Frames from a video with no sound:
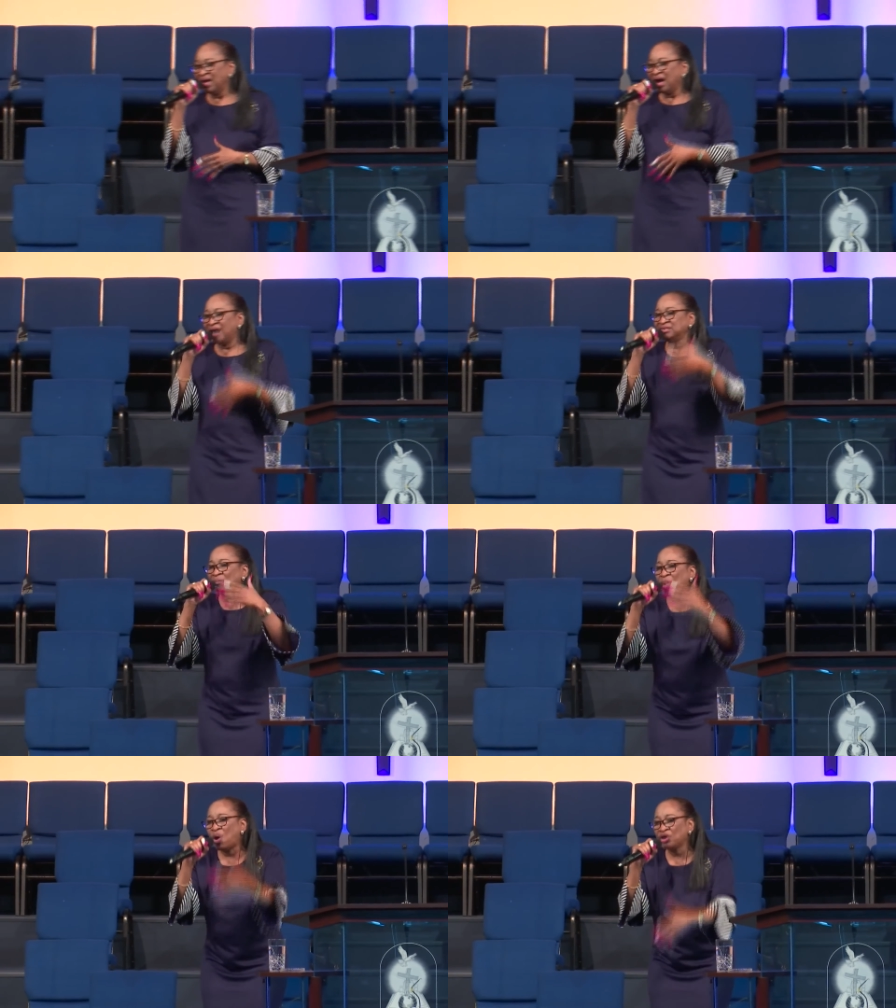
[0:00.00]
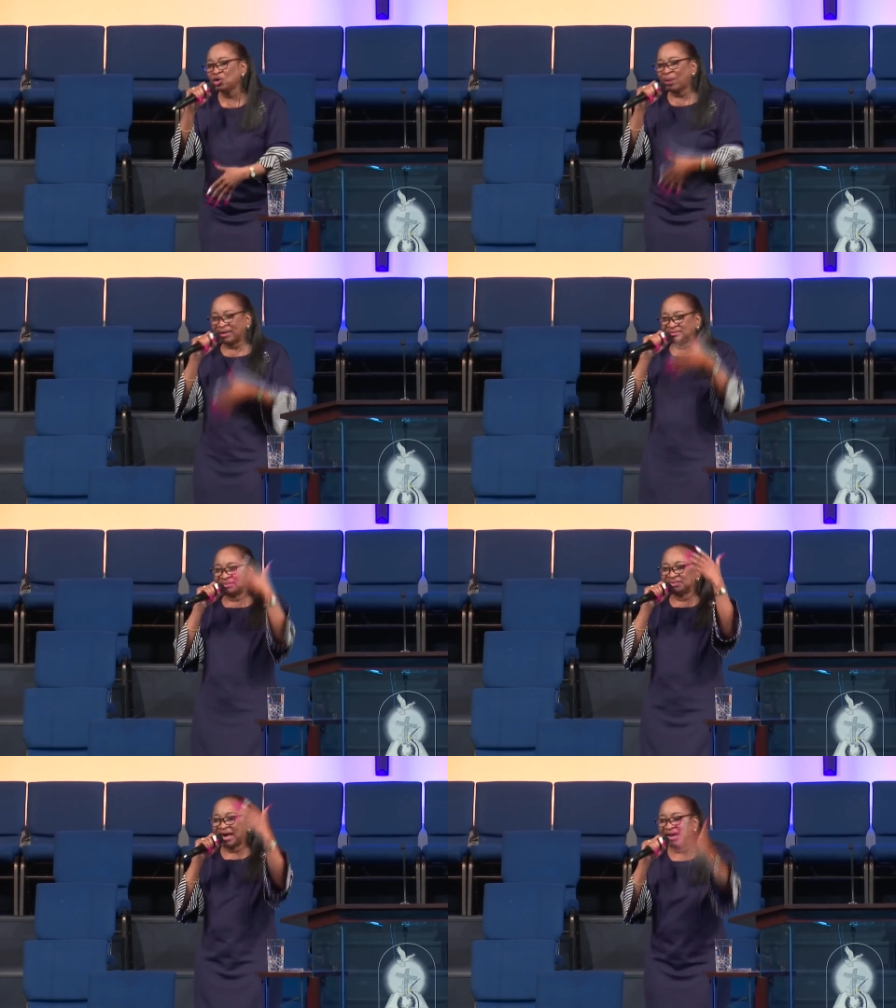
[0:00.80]
And the more you
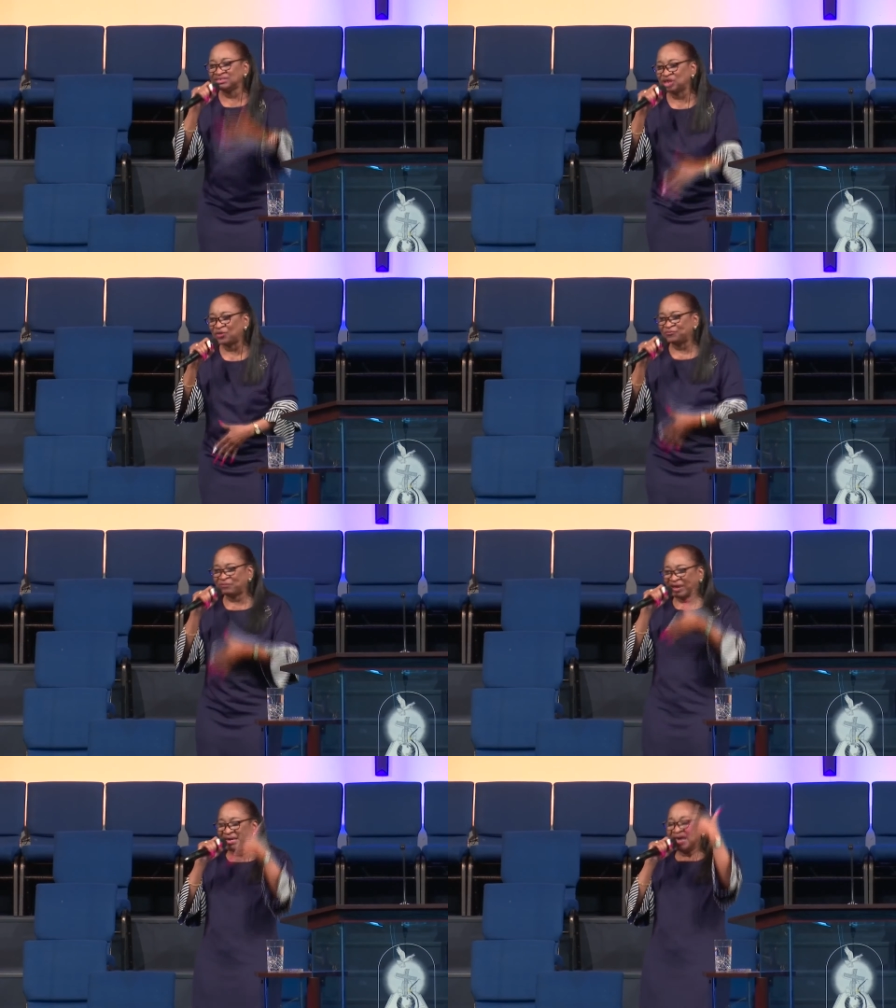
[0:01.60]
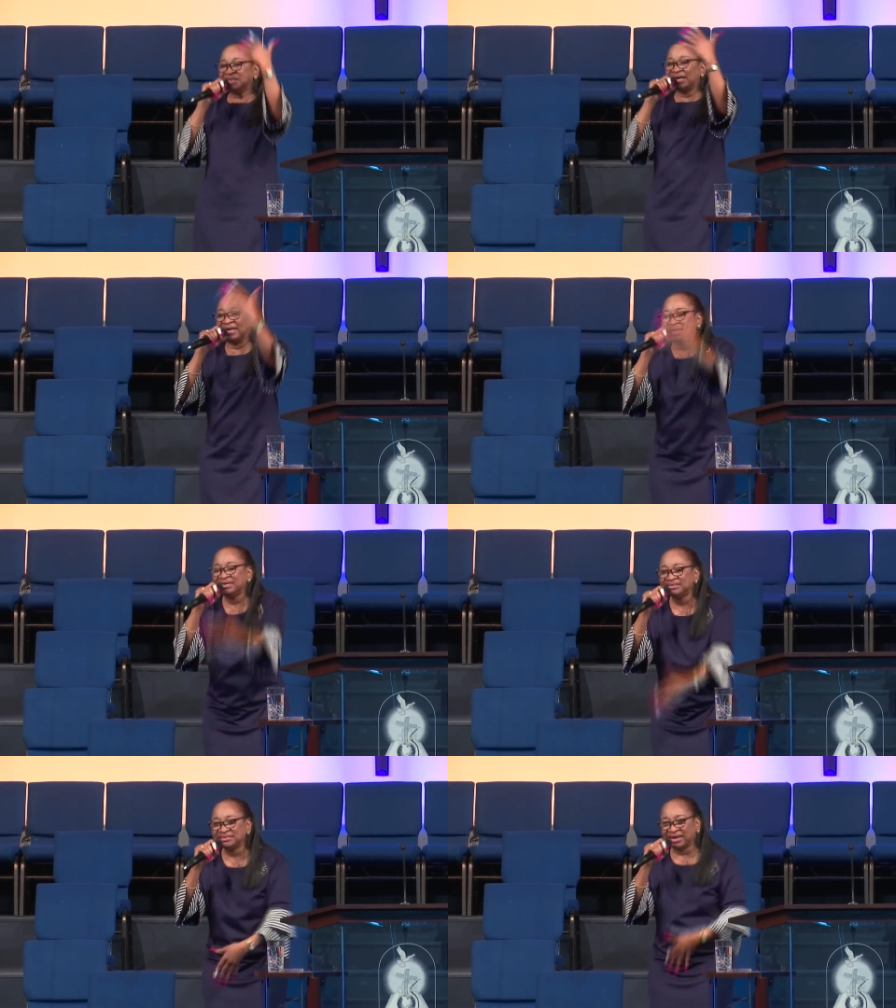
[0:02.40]
exercise your faith, the
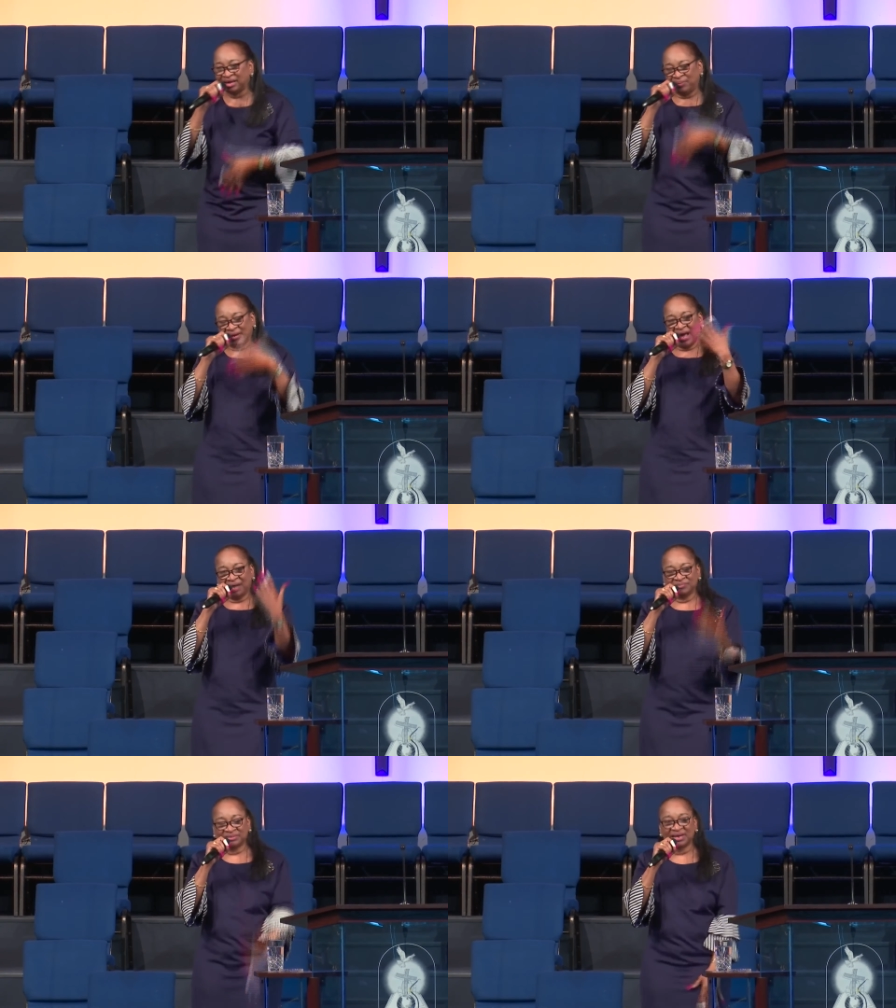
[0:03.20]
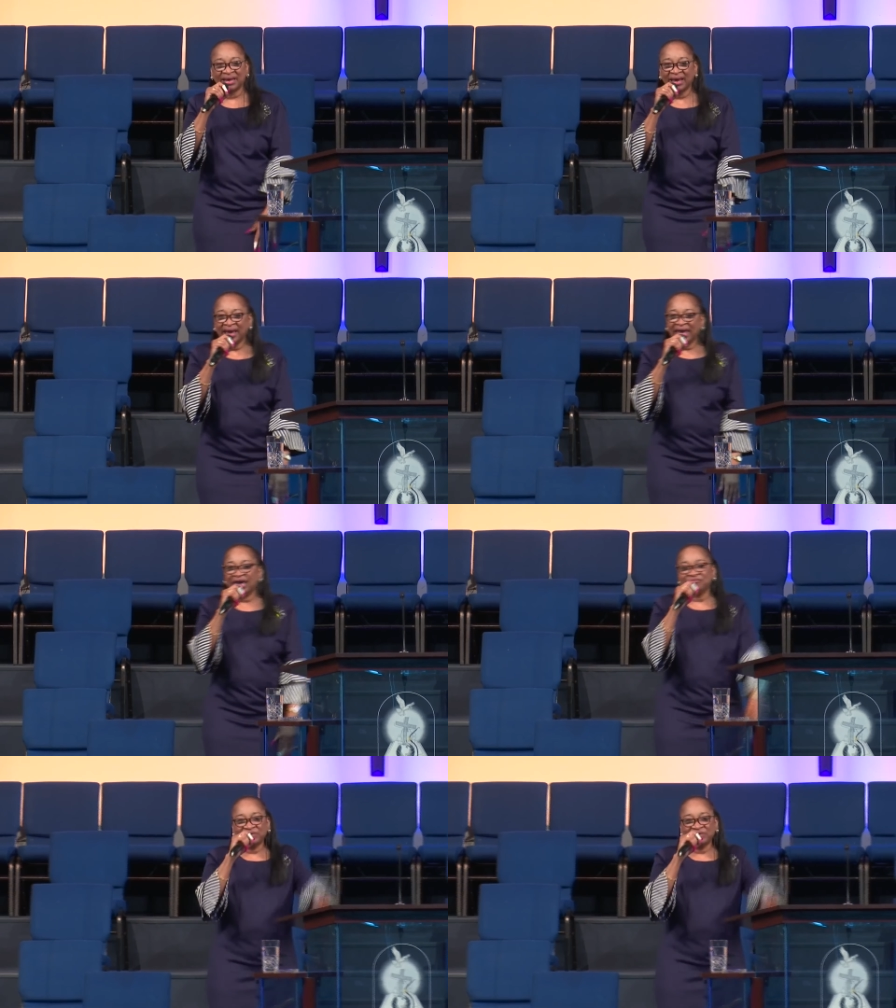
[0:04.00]
easier it becomes. Every